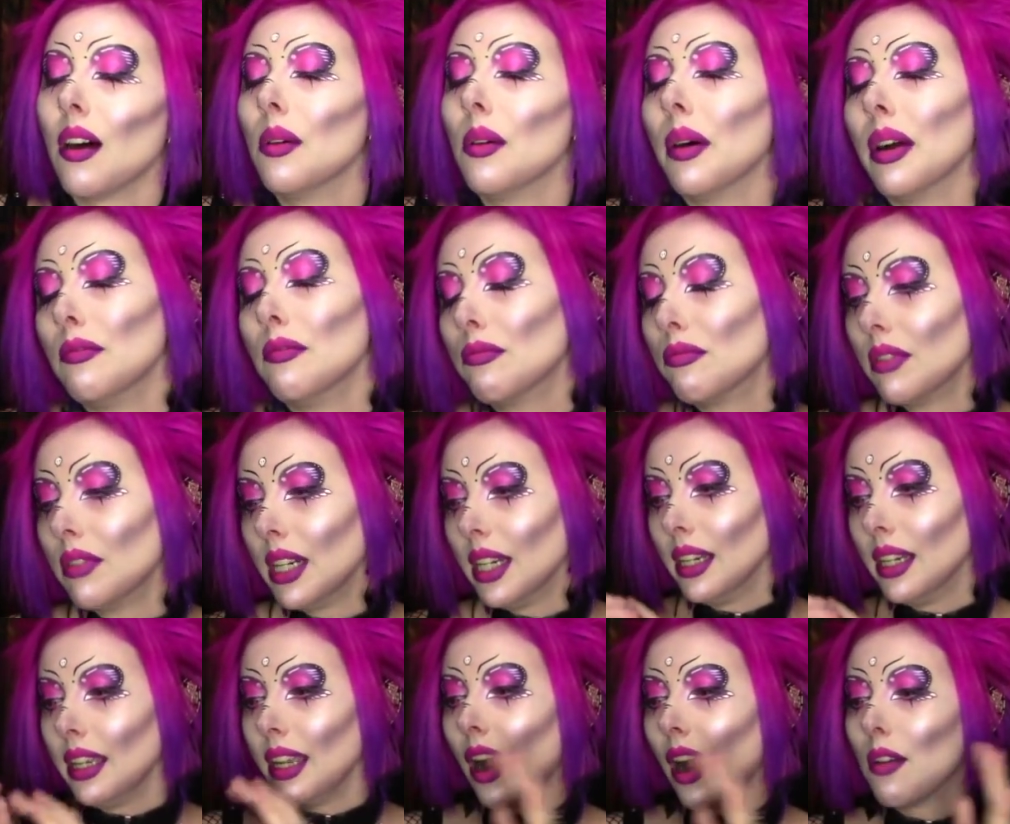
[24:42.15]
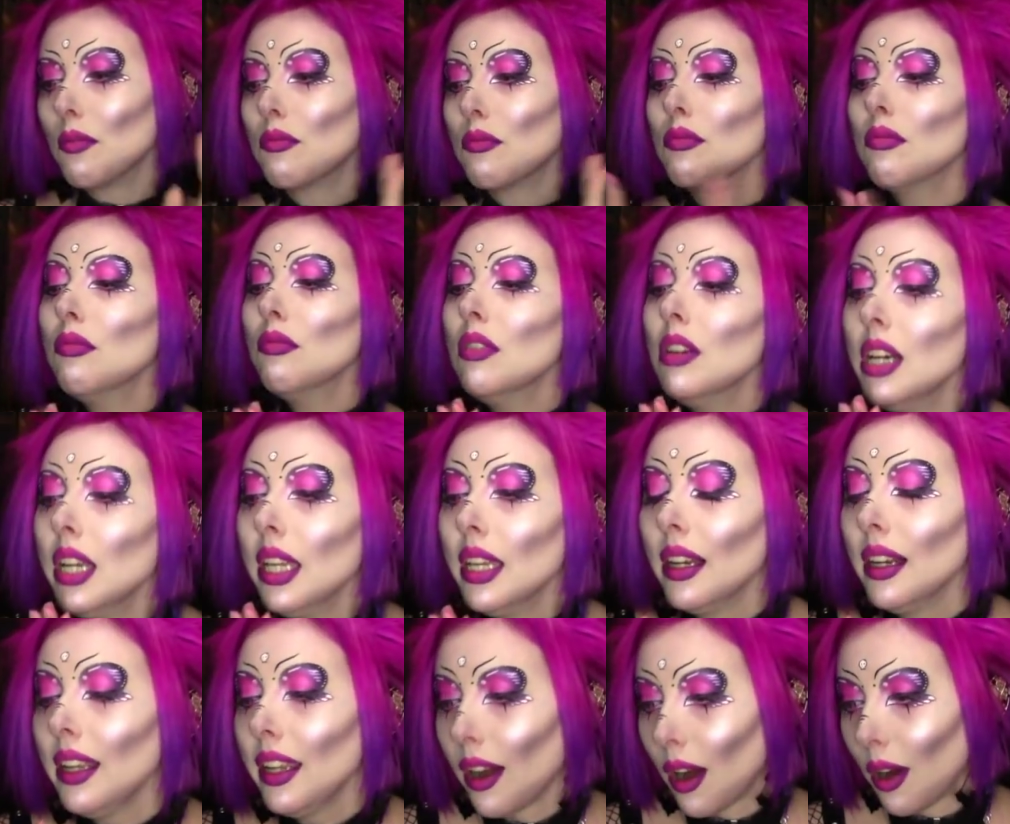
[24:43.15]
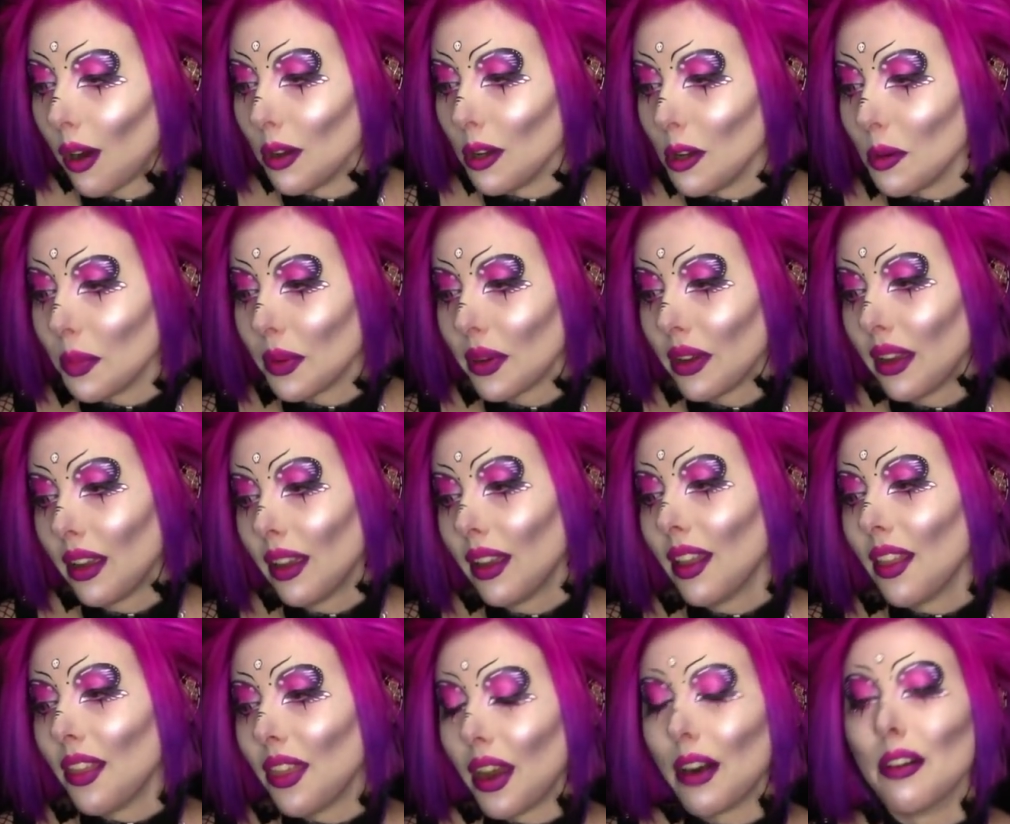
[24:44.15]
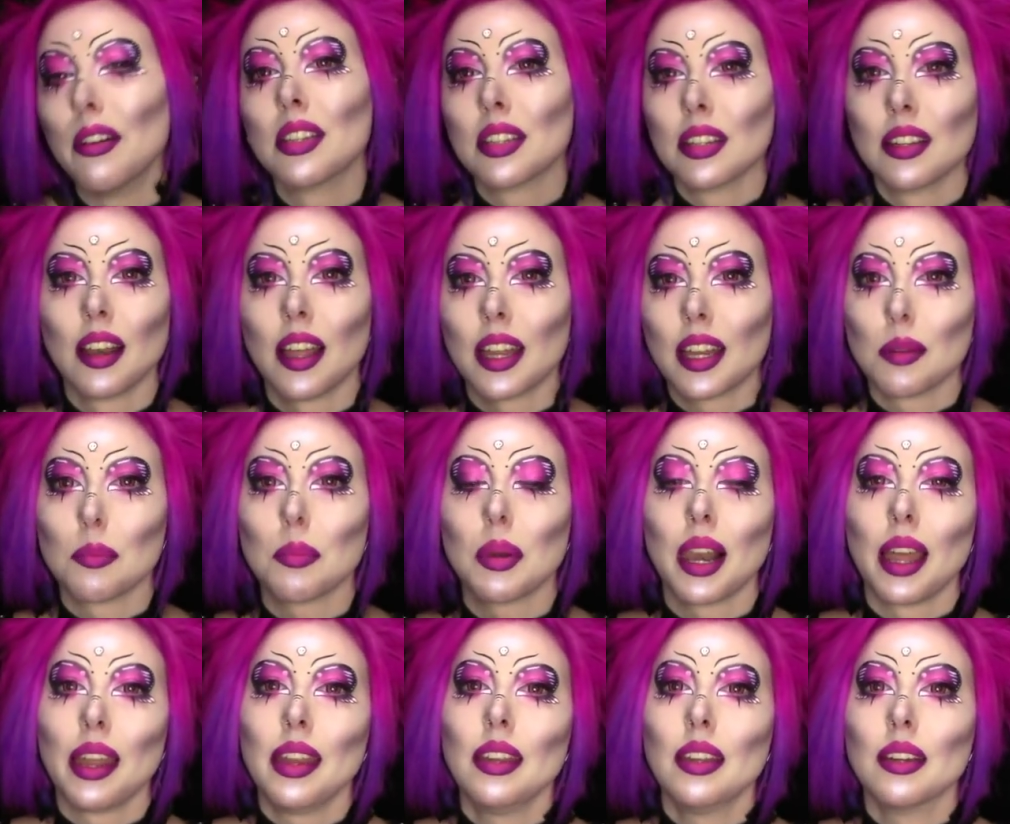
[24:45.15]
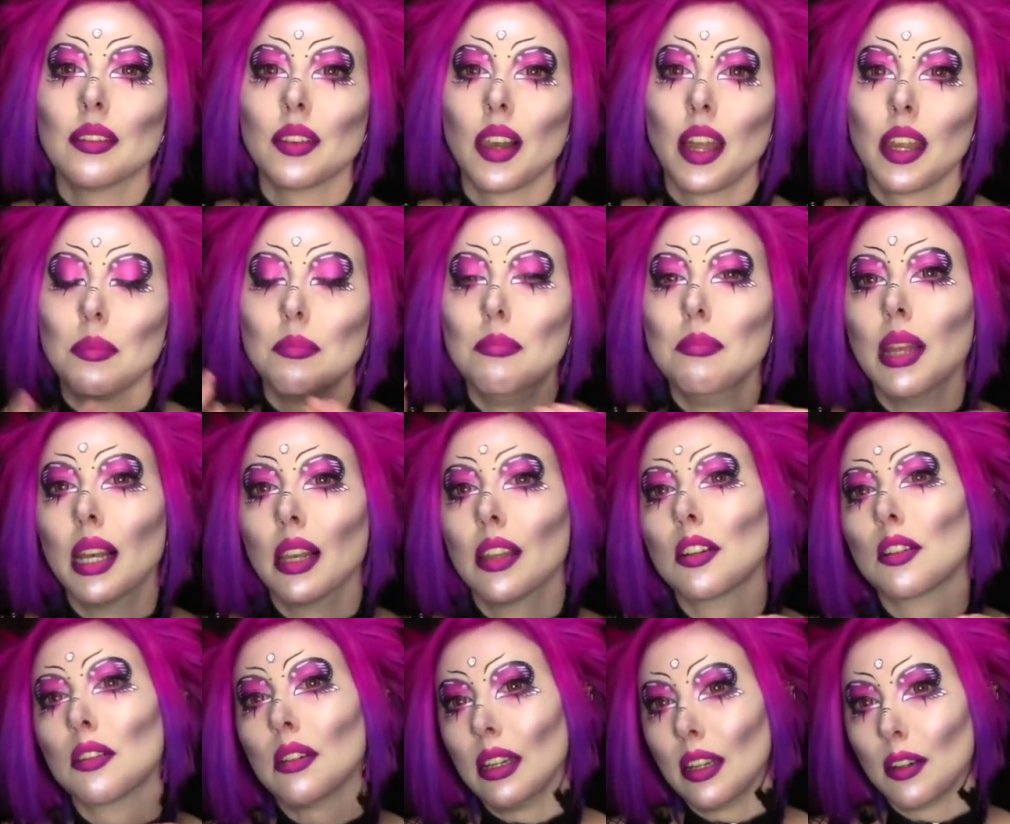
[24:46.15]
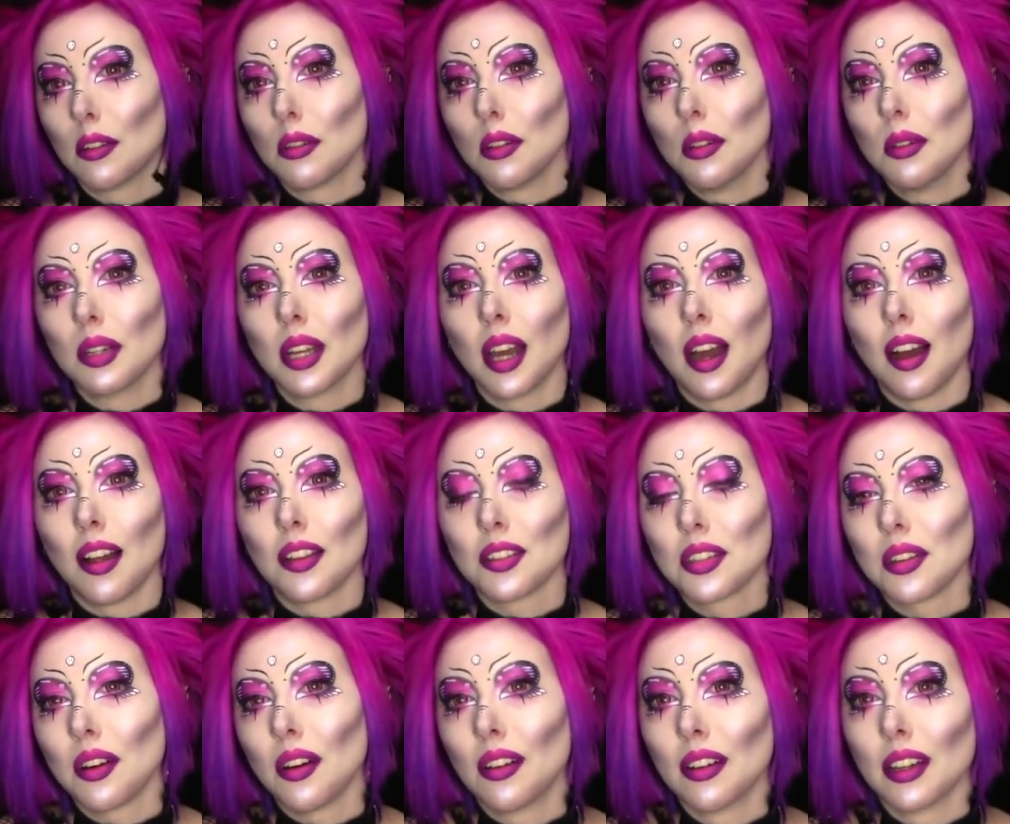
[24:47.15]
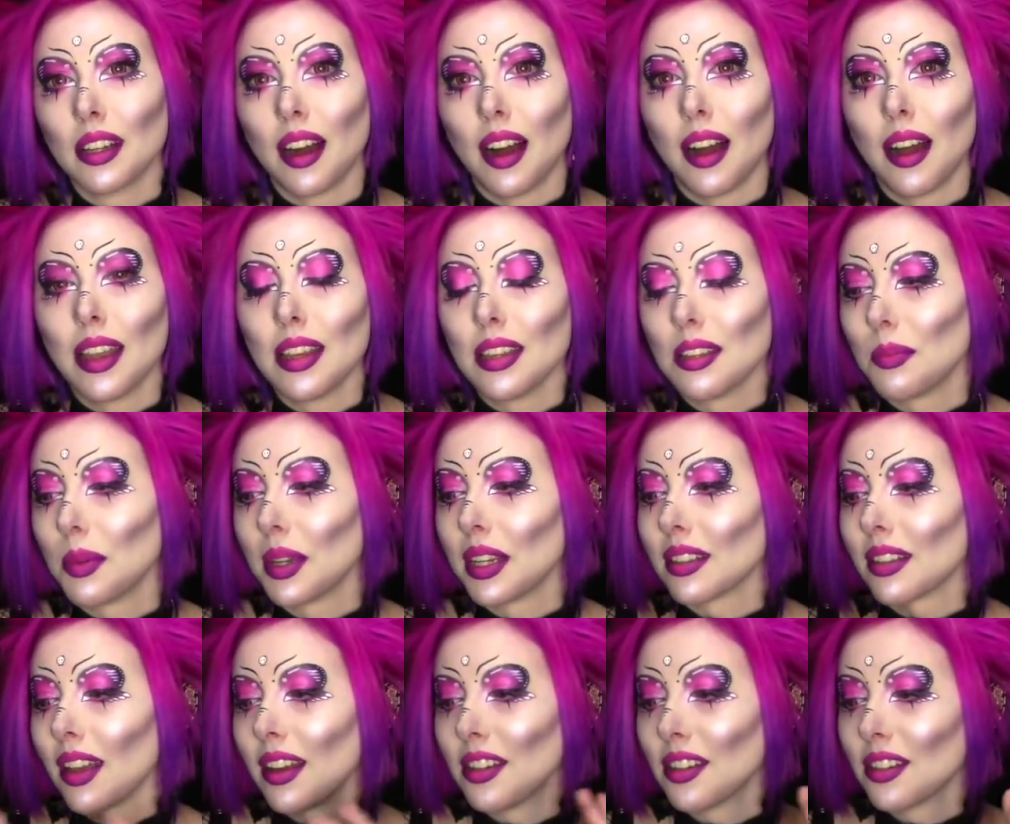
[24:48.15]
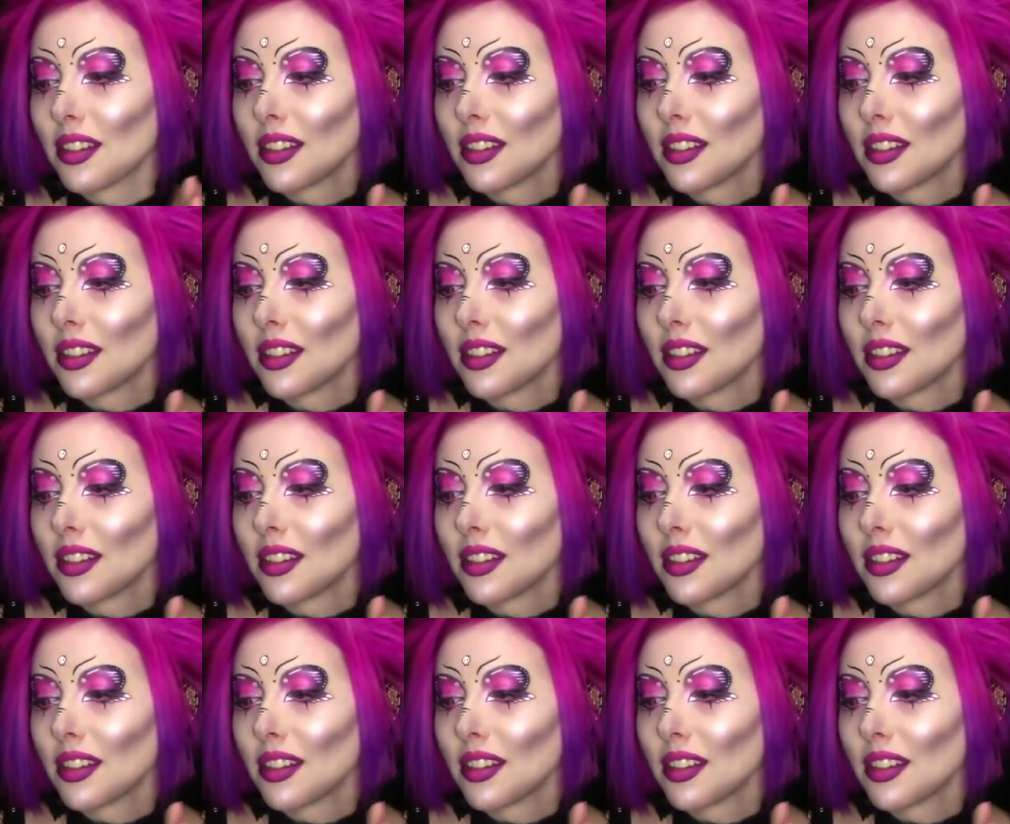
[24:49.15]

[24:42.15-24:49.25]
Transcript: Oh, I really hope there isn't like a plague of like military crew cuts on guys, because